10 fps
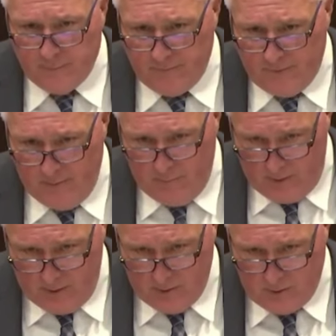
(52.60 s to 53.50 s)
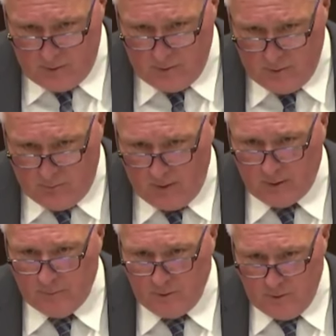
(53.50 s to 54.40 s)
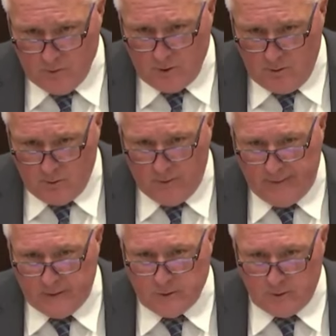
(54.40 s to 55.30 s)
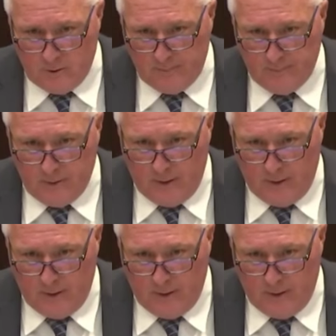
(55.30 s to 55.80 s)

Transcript: for up to 5 minutes, you're welcome to do so. Go ahead, sir.